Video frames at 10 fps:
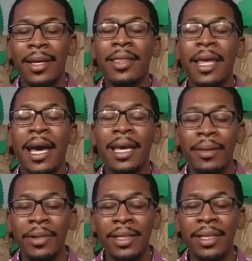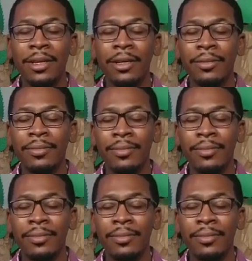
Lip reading: that I am a sinner,